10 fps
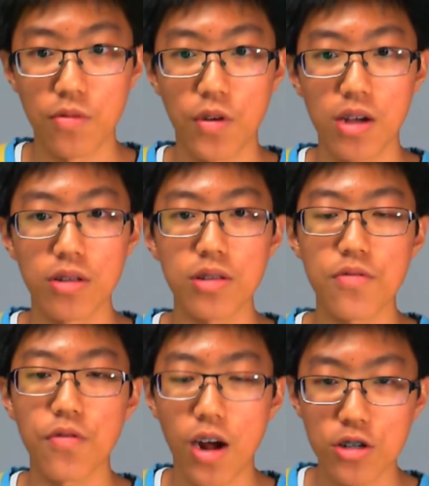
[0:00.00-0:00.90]
finally, the
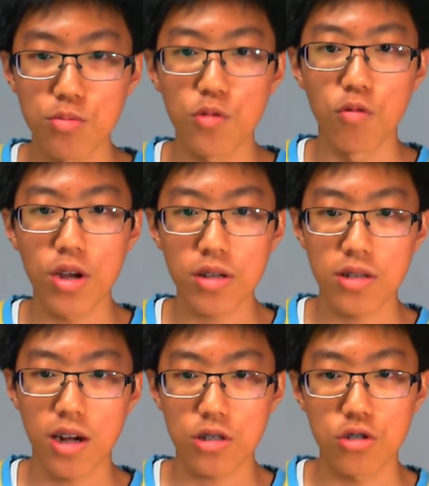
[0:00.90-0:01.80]
fast move Wing
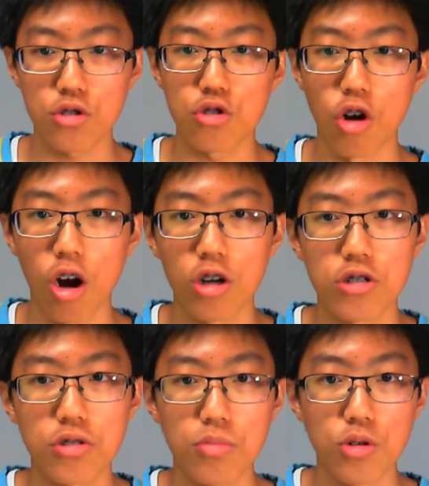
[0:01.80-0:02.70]
Attack just
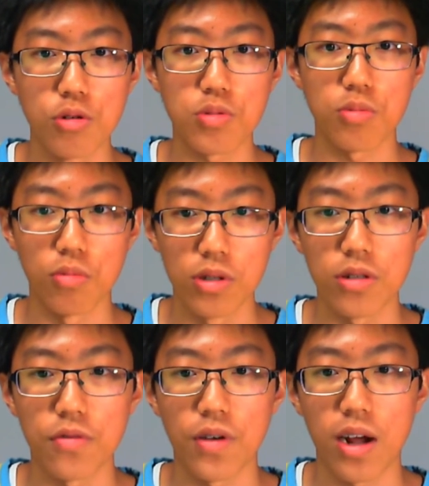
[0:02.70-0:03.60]
charges the moves
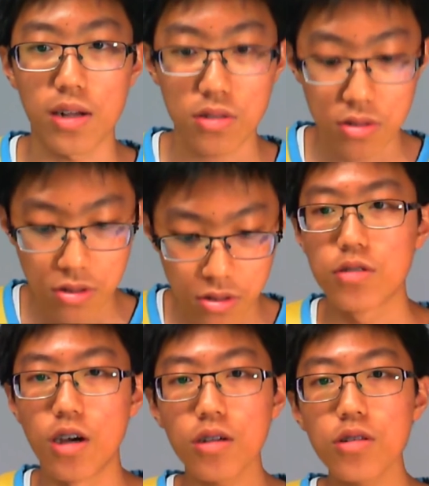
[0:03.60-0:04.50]
really fast.
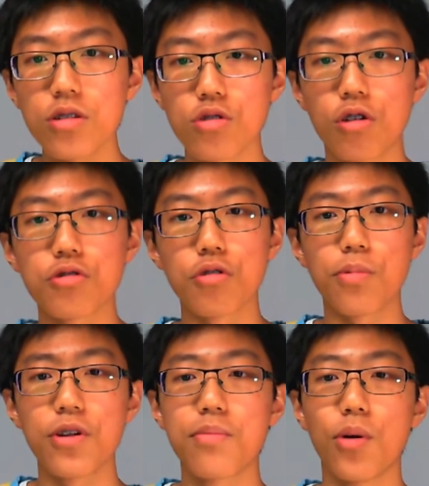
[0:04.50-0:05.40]
Ducklett is also
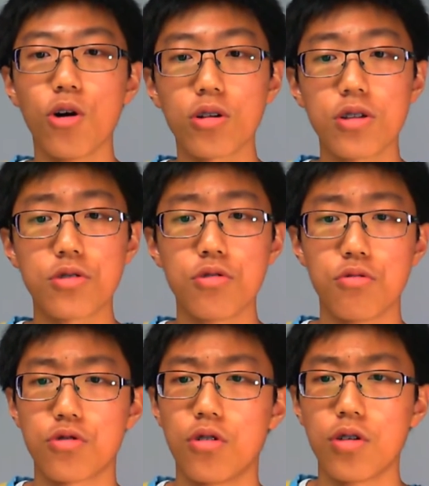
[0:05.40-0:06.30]
pretty bulky
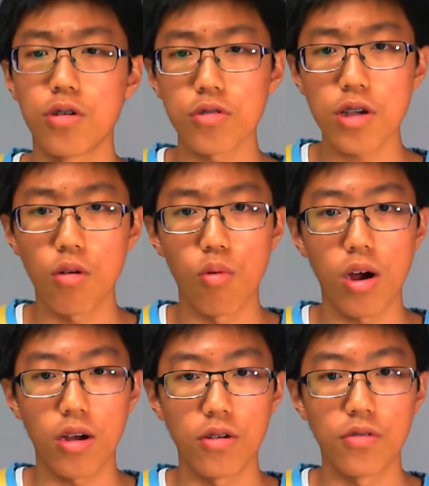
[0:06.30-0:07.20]
too, so it'll take a
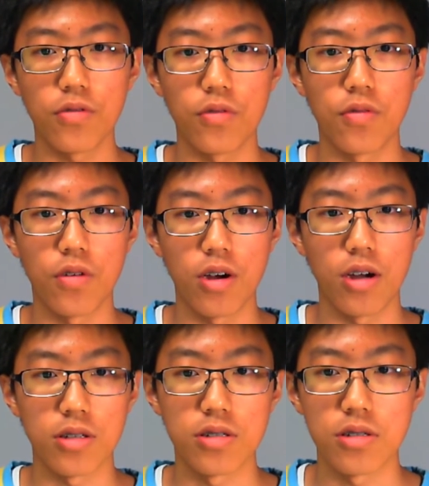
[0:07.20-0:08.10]
while
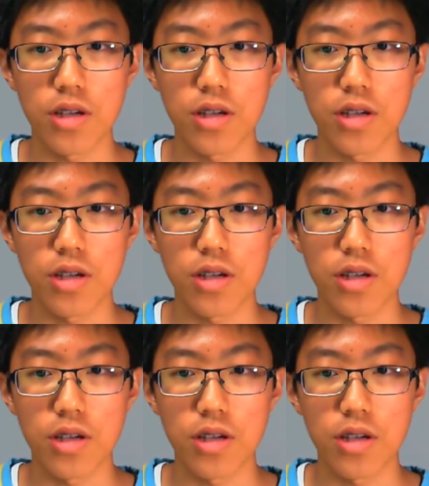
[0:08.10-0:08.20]
to